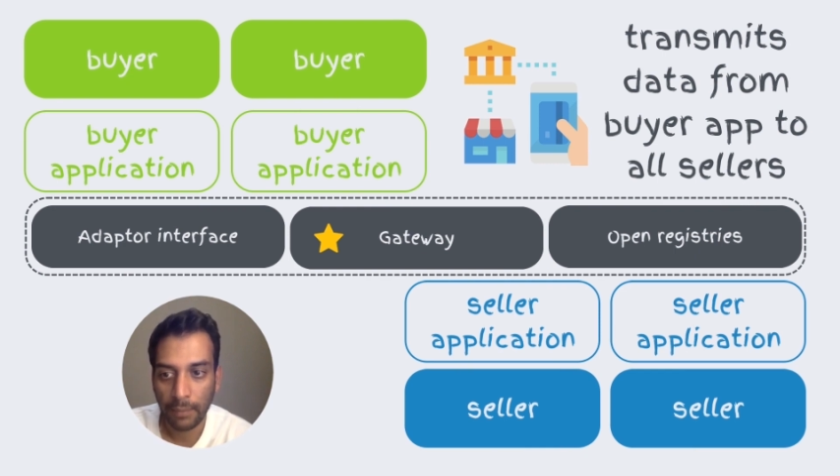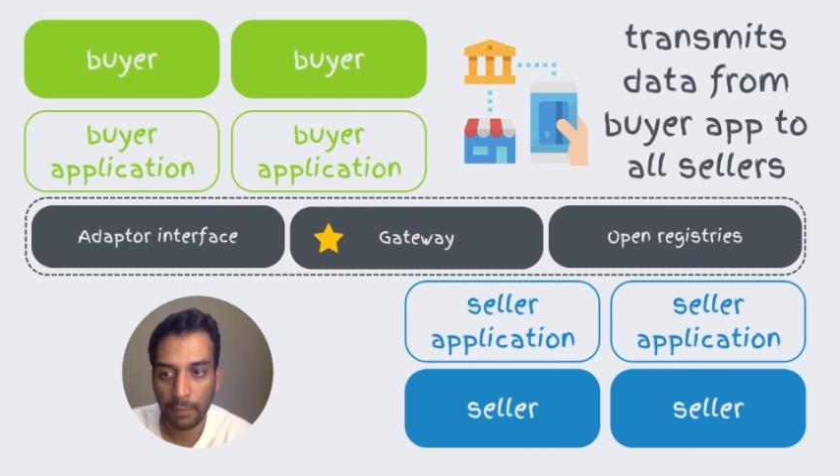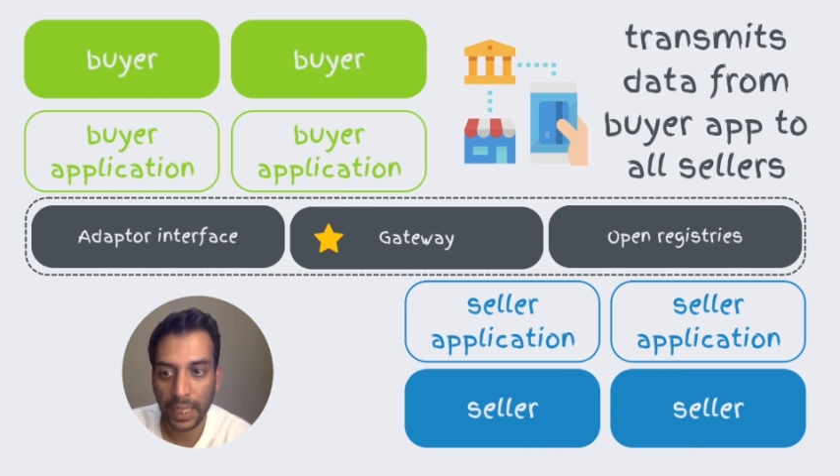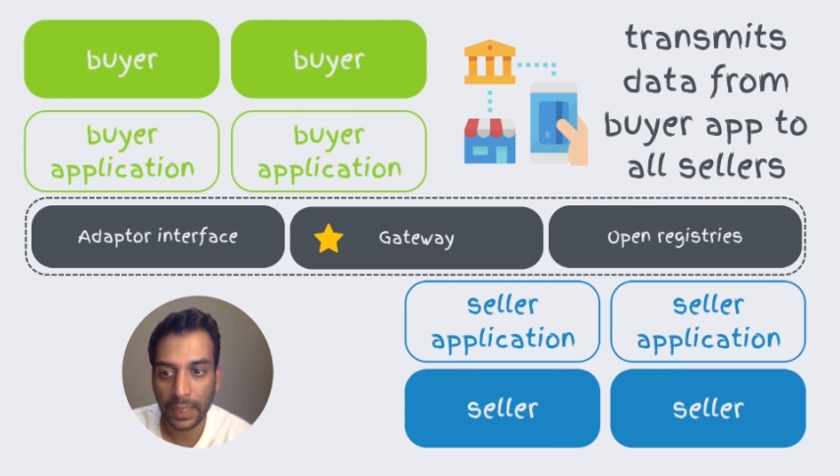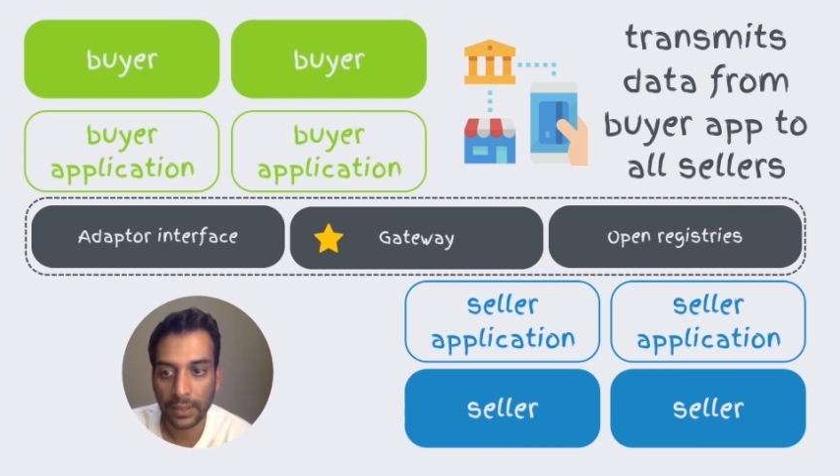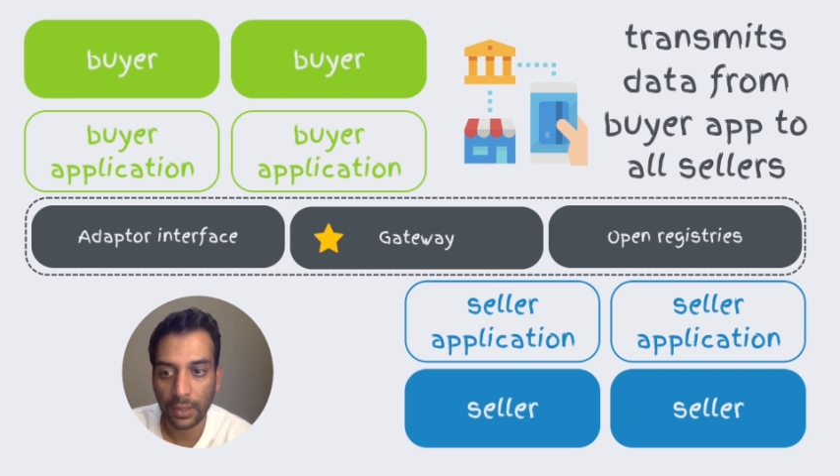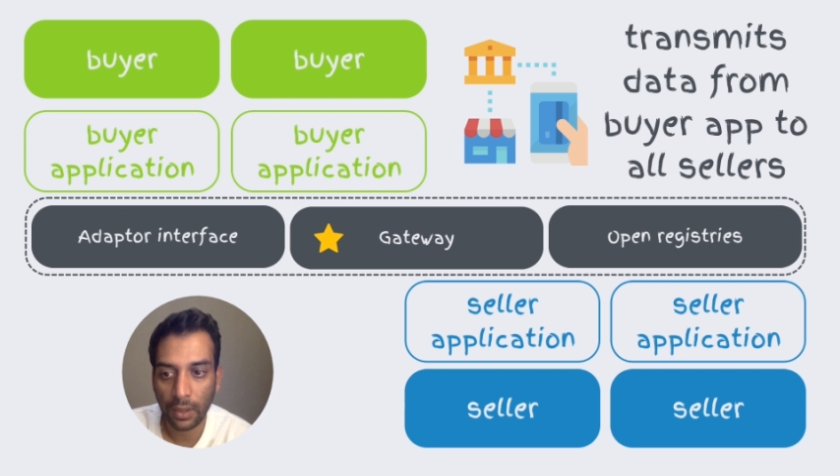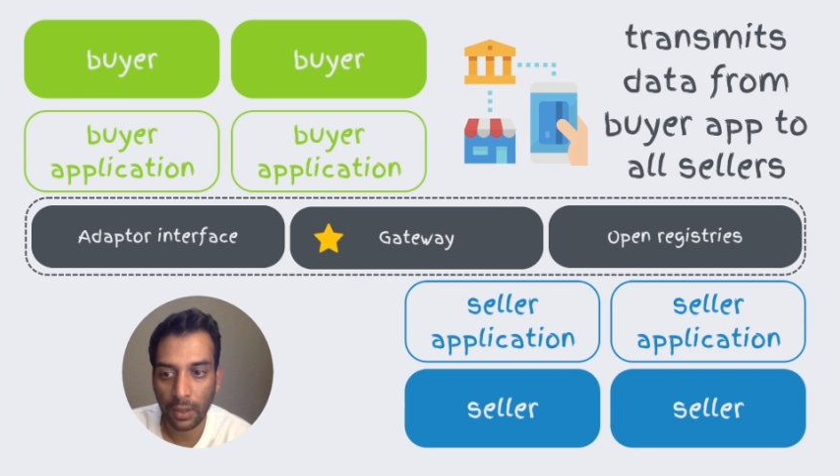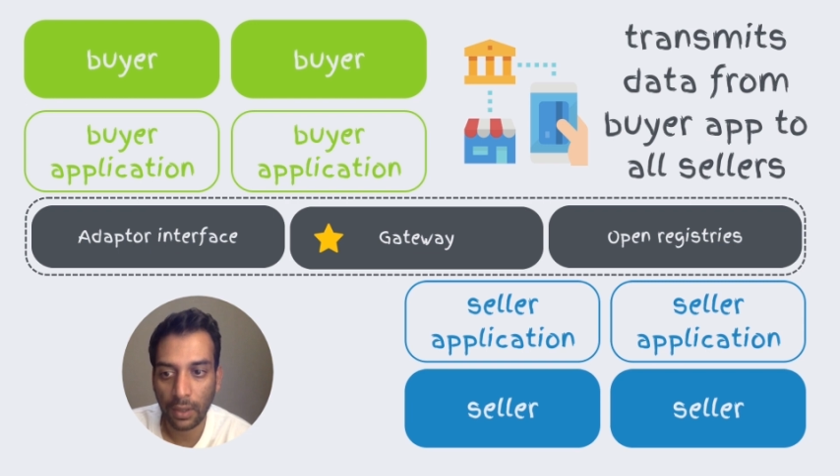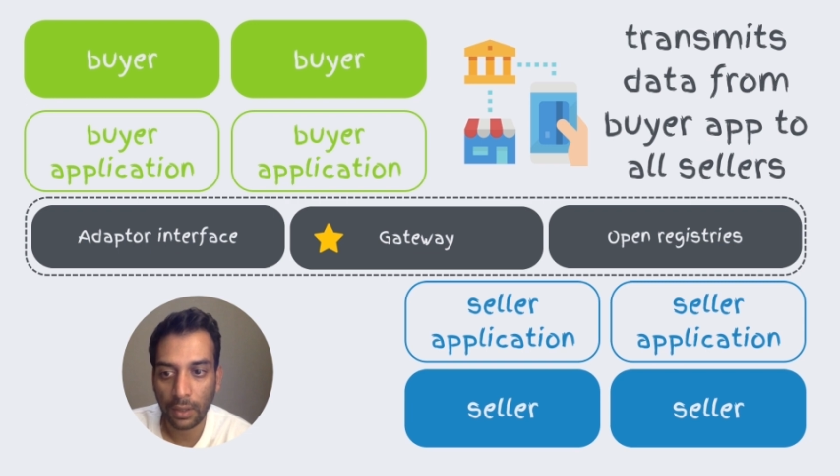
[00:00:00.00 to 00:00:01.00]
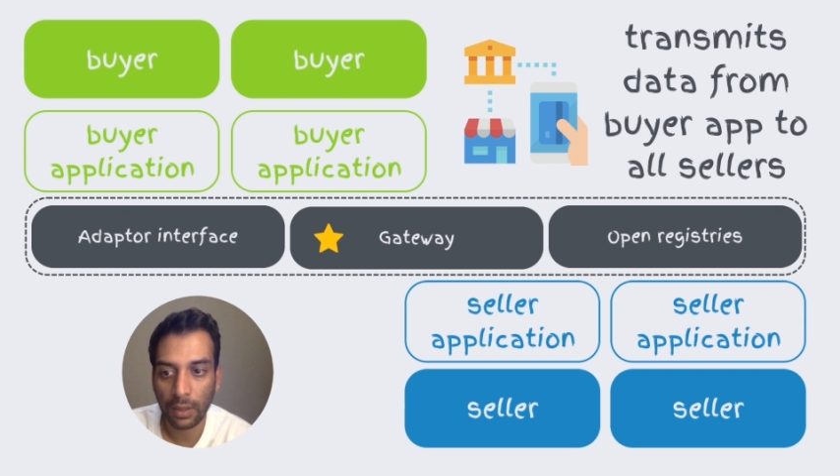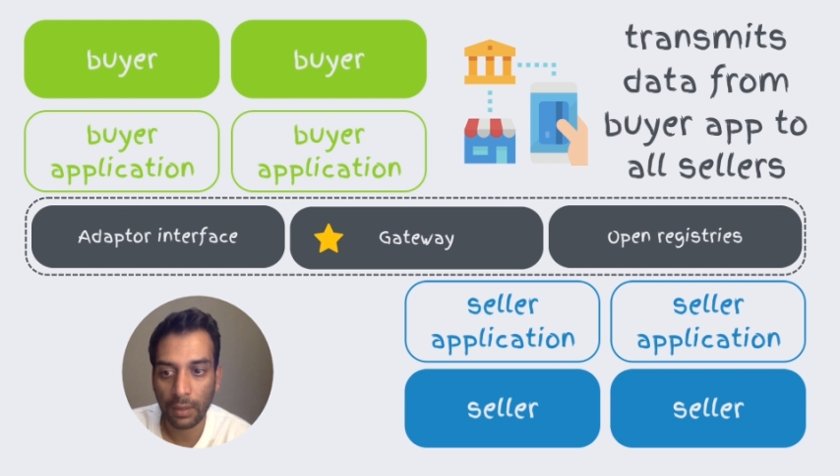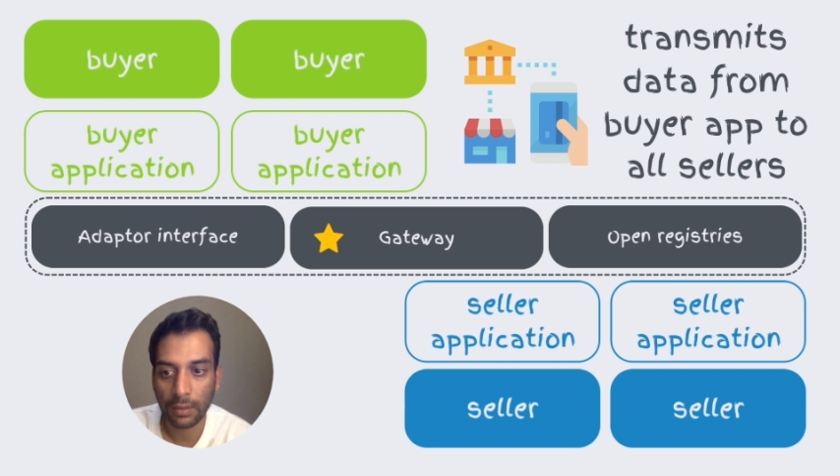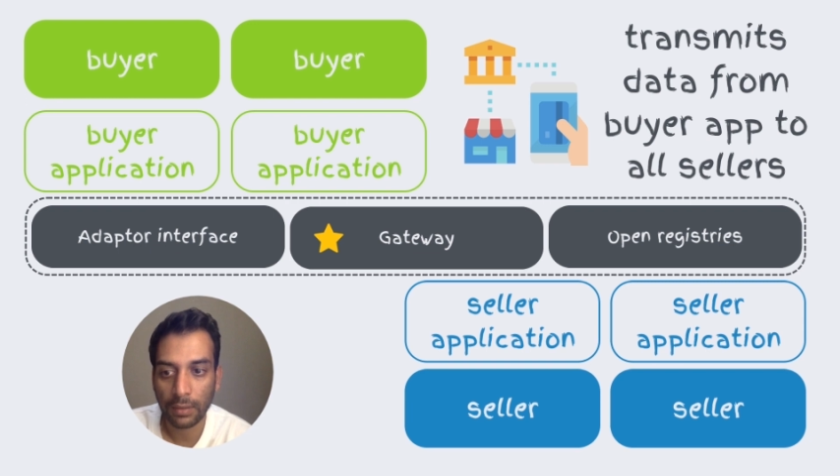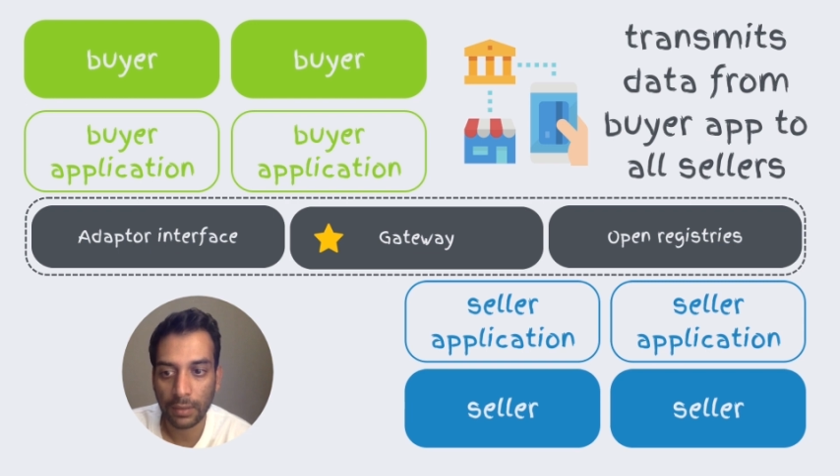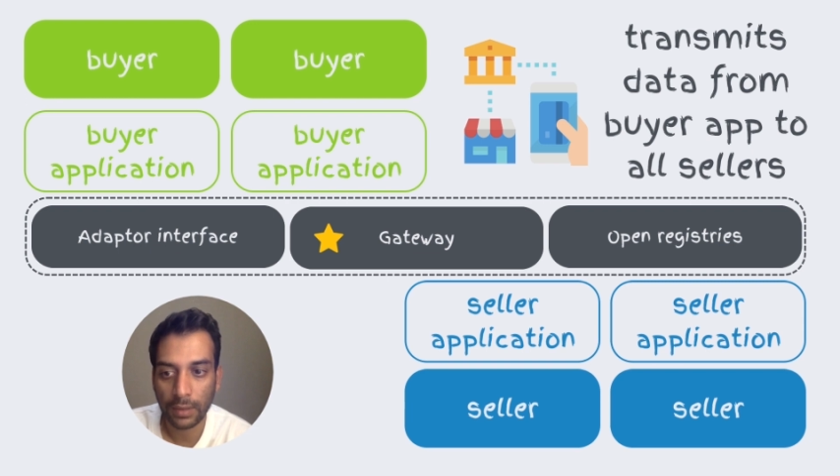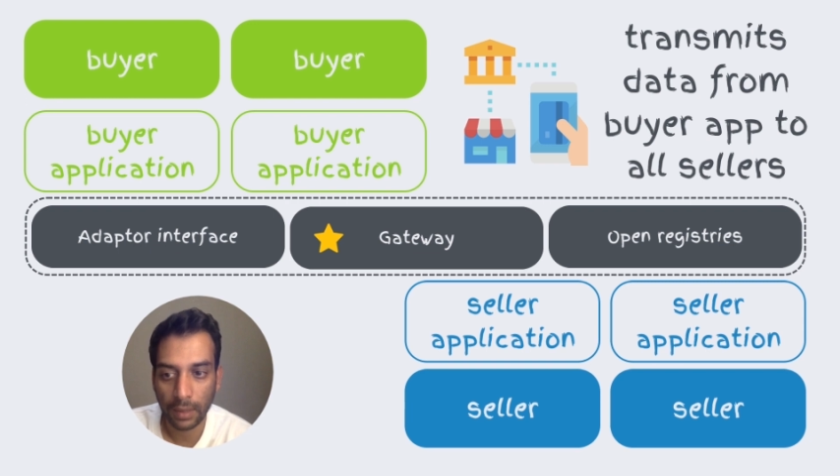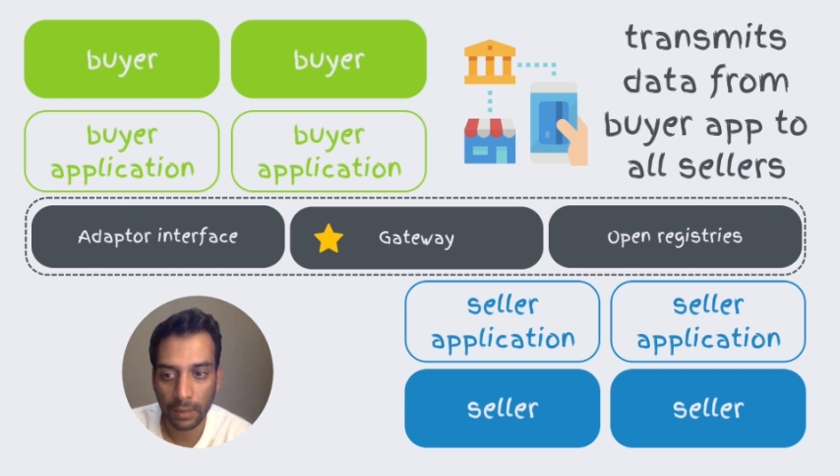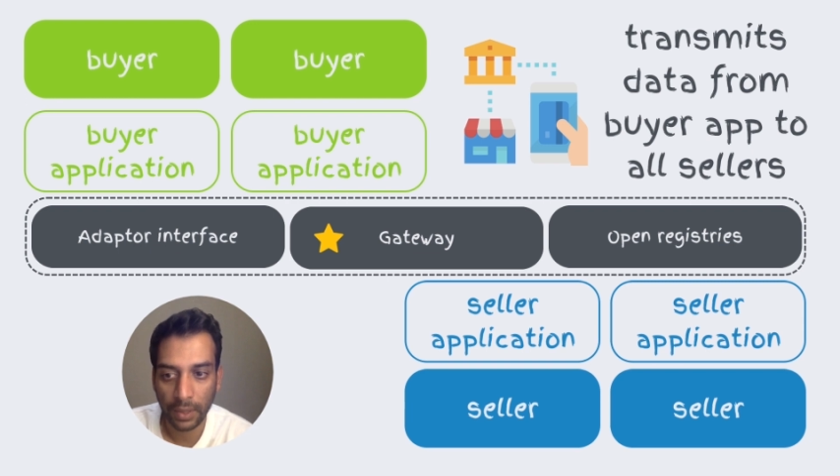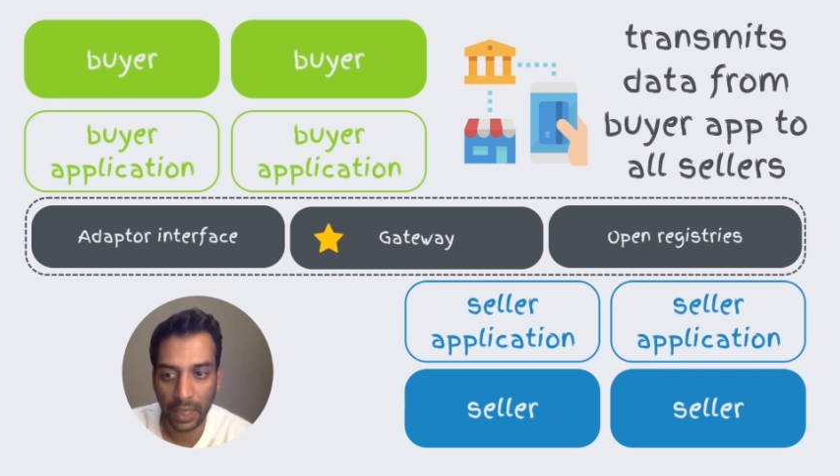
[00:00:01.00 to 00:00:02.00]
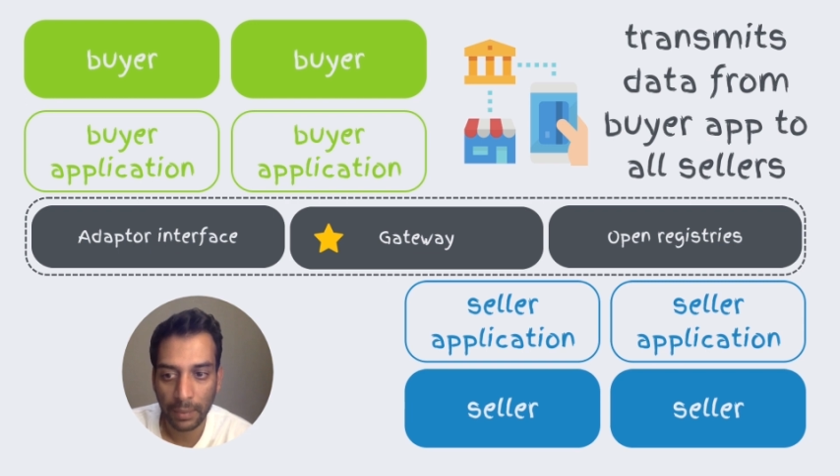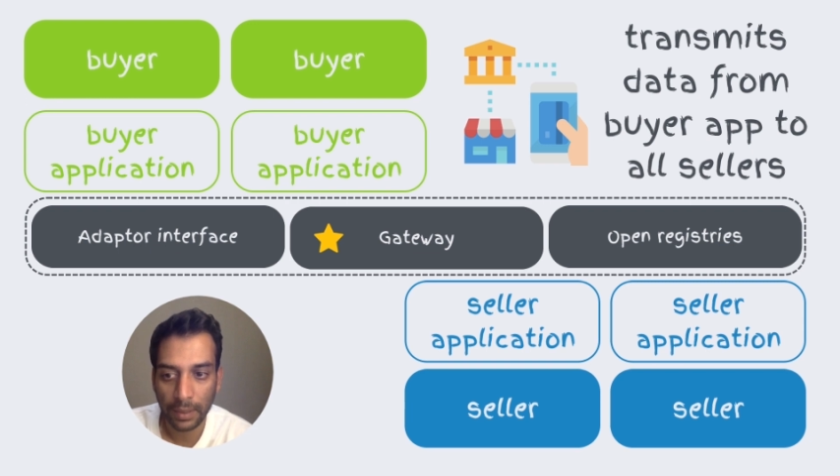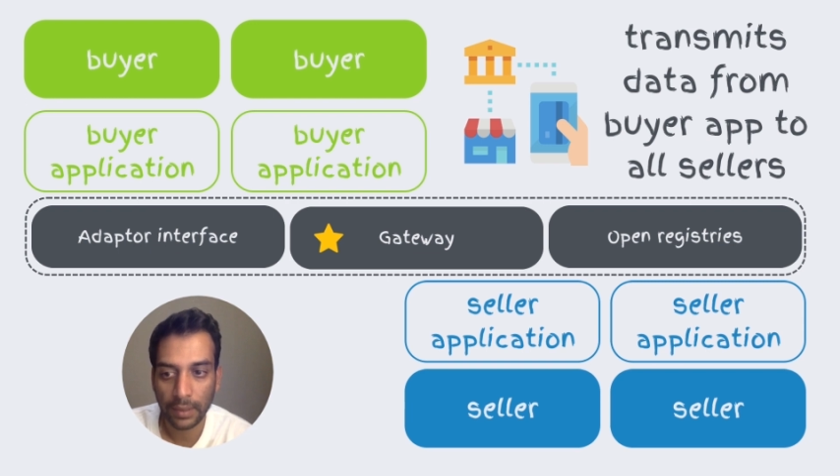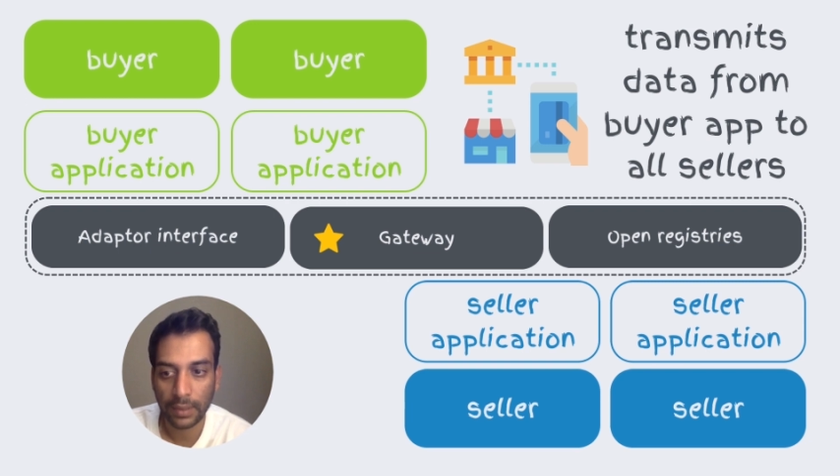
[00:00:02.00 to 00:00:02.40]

based on certain parameters